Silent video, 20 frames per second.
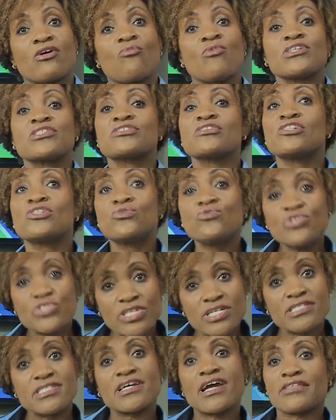What
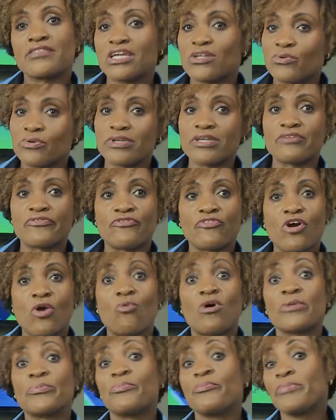solutions are they looking for?
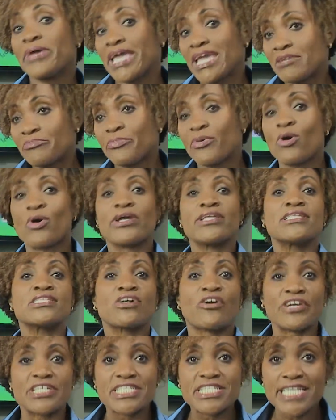What pain points
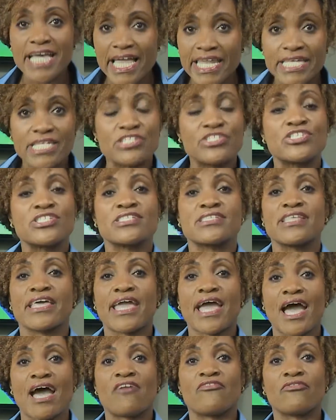or challenges they
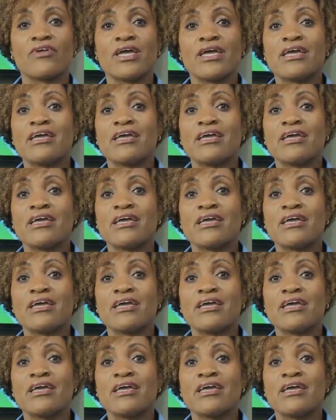have?